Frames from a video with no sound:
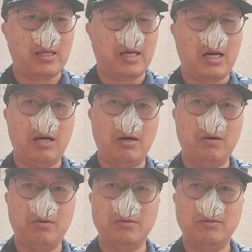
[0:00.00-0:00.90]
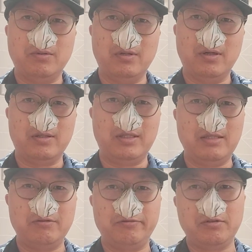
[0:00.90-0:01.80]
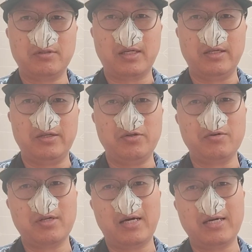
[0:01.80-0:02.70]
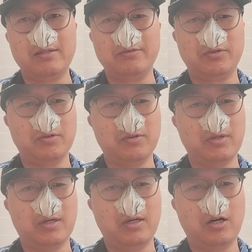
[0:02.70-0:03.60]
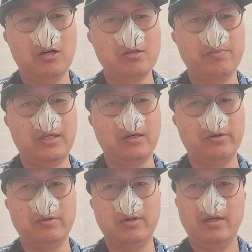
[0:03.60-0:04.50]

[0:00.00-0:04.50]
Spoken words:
how the nasal filter can utilize for the hospital